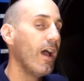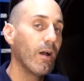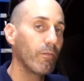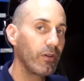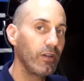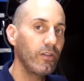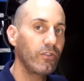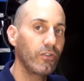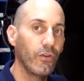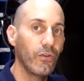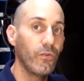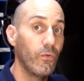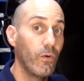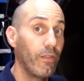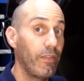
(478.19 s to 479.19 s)
I'm going to show
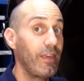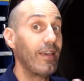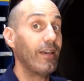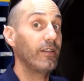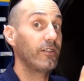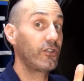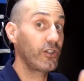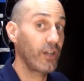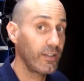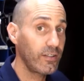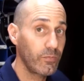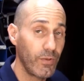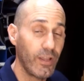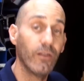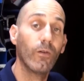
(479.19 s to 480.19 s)
you the
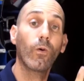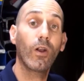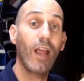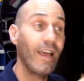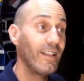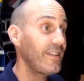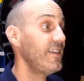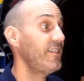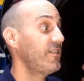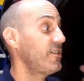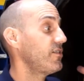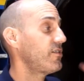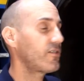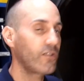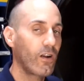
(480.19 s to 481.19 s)
adjustment, or at least
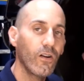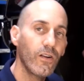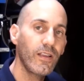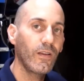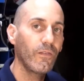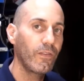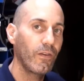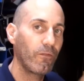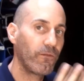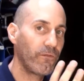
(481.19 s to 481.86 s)
the starting of the